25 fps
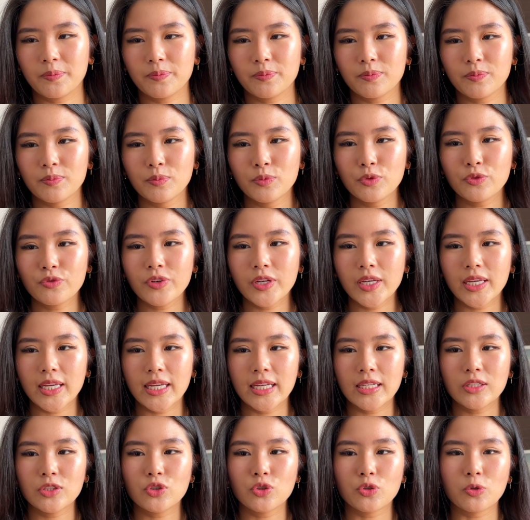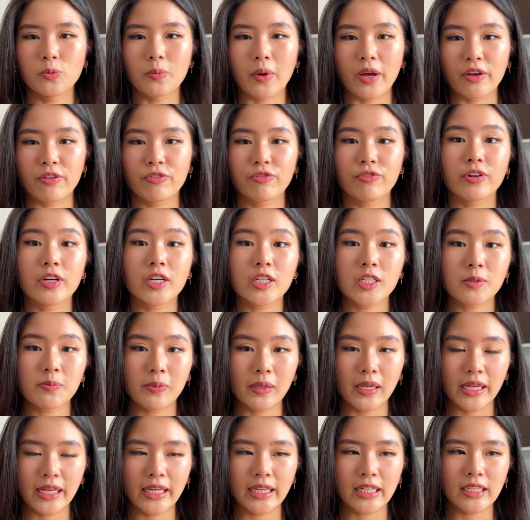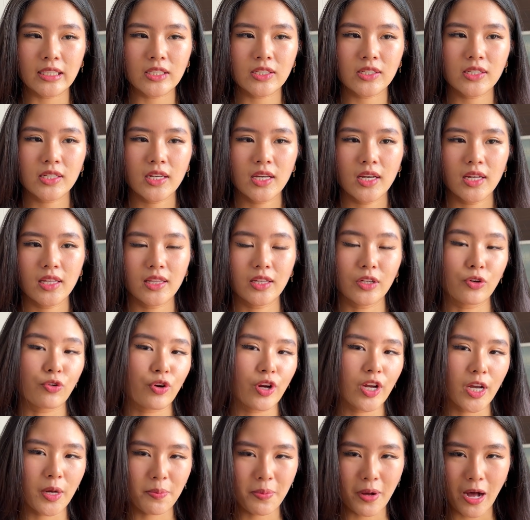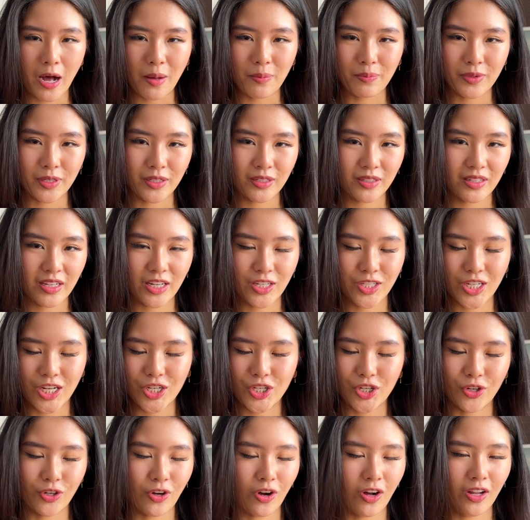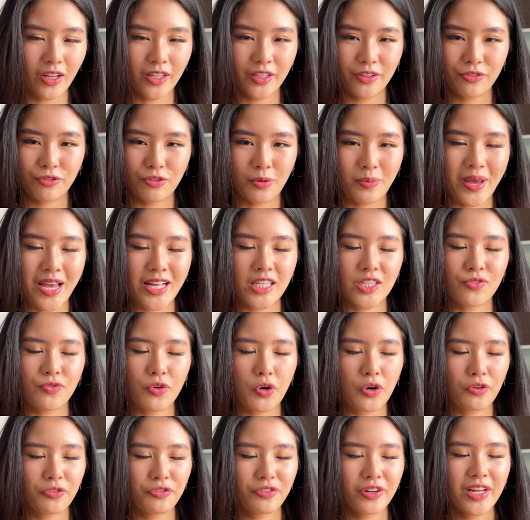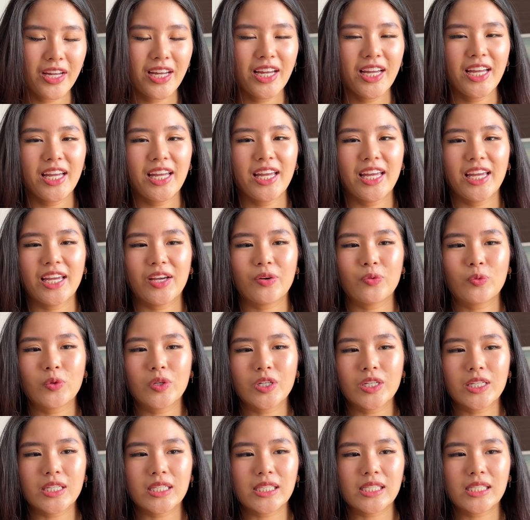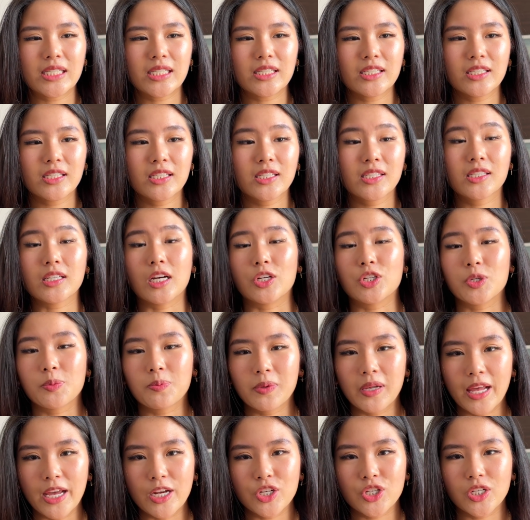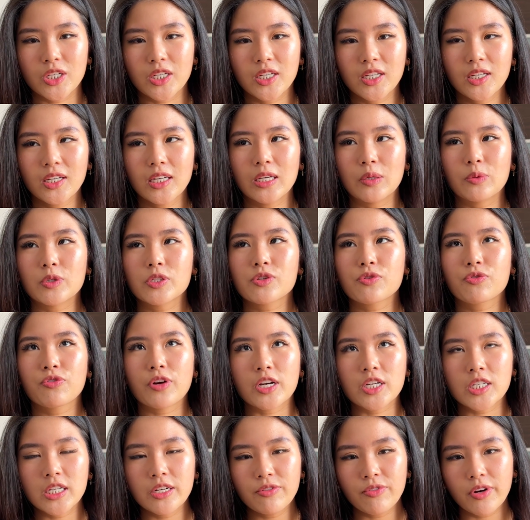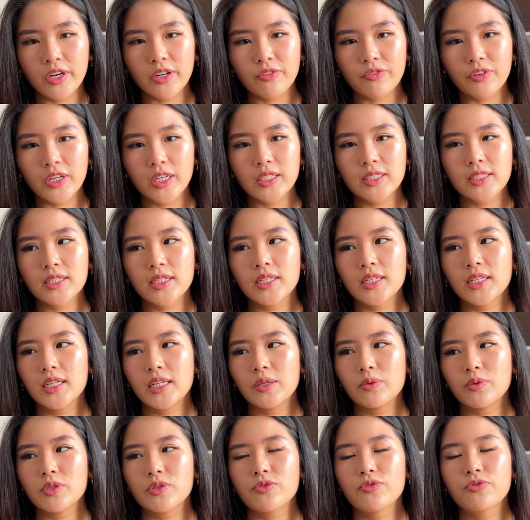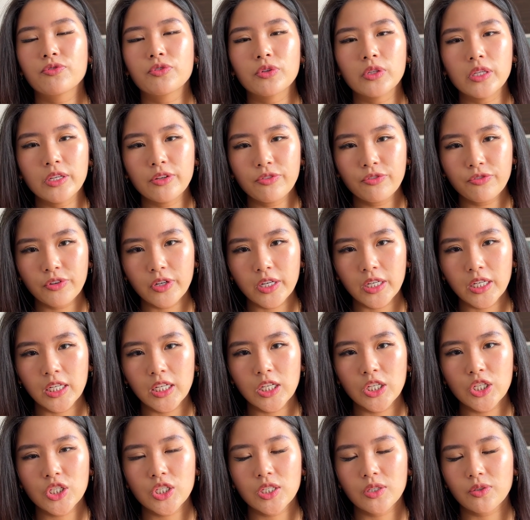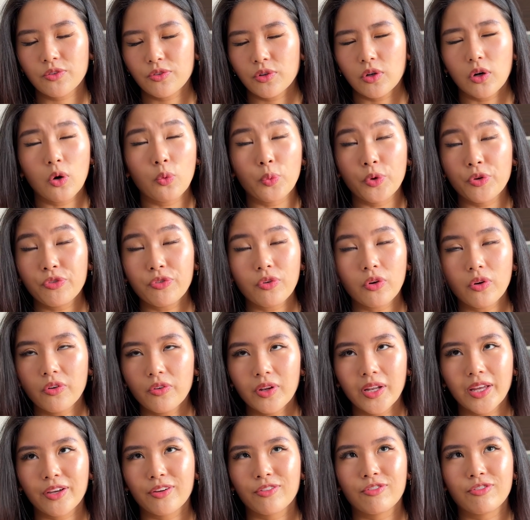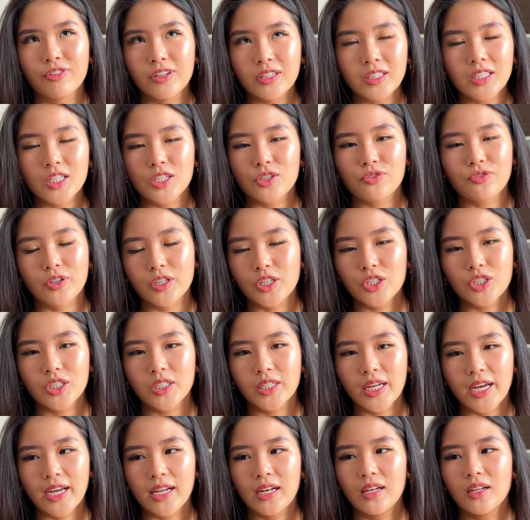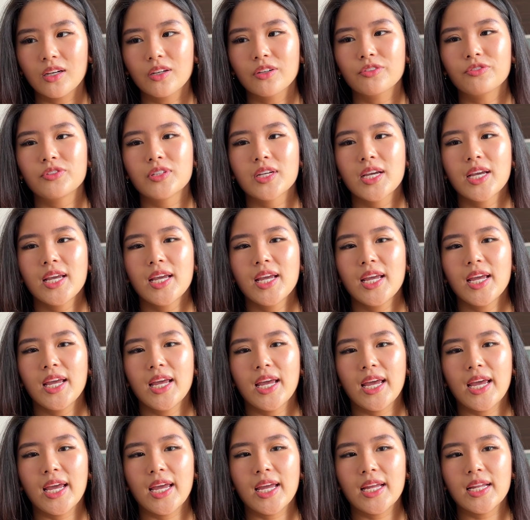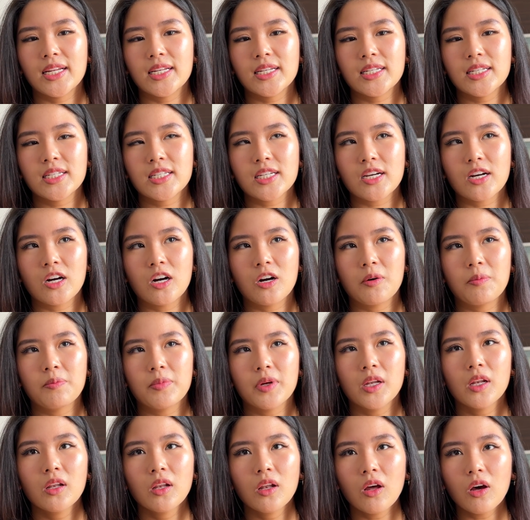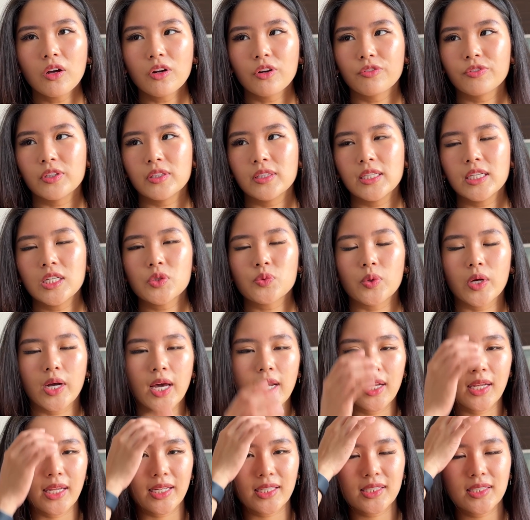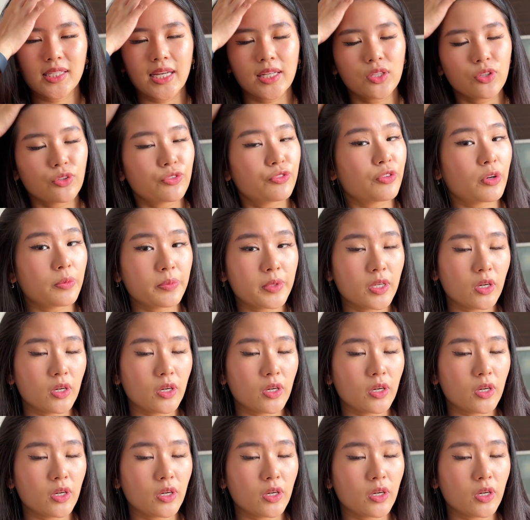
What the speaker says: Moving into my first place, the grey apartment as I shall call it from henceforth, was such a pleasure. It was freshly renovated, it was fully furnished with like vintage furniture that I loved, and a lot of the things were kind of like settled for me